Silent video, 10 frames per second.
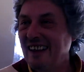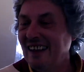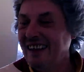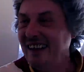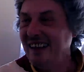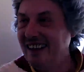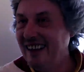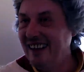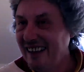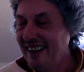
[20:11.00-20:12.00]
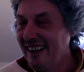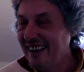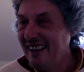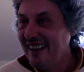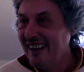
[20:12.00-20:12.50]
Or Blazing Big
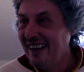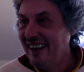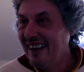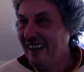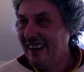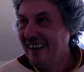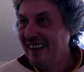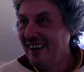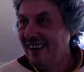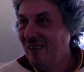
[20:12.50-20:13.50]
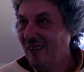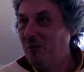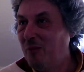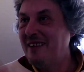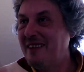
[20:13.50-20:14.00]
Joints. Maybe they're more
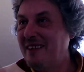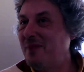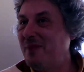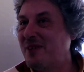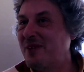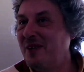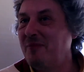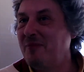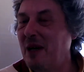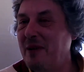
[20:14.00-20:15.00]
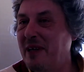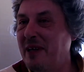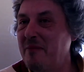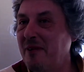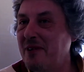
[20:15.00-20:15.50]
interested. I don't know why I called
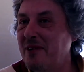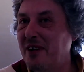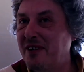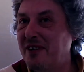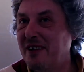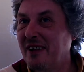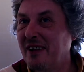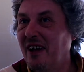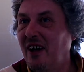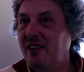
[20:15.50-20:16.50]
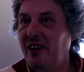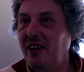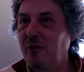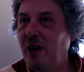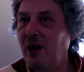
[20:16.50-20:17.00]
it gay marriage. Actually, I just
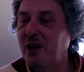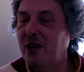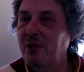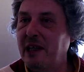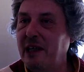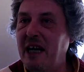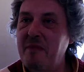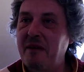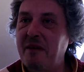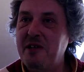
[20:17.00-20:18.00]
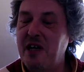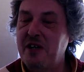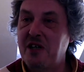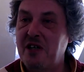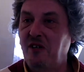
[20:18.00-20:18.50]
thought I thought that's what it was.
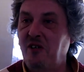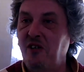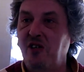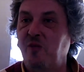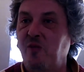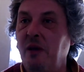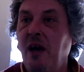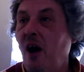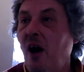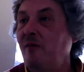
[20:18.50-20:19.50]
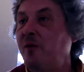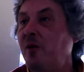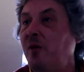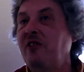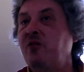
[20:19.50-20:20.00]
It would attract
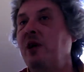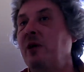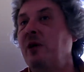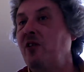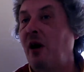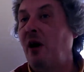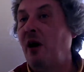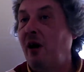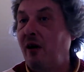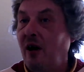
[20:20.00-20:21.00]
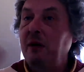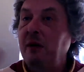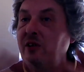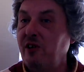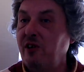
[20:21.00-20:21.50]
attention because I
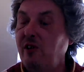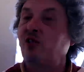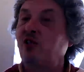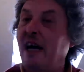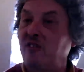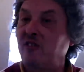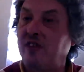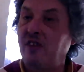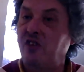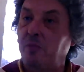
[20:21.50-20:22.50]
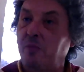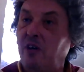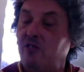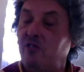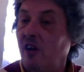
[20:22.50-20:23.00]
said right at the beginning of the video.
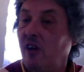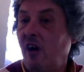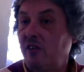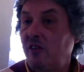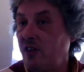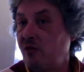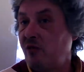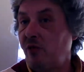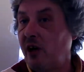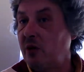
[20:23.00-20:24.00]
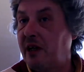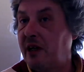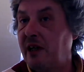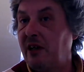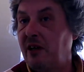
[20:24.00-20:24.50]
You know, I knew I'd have to.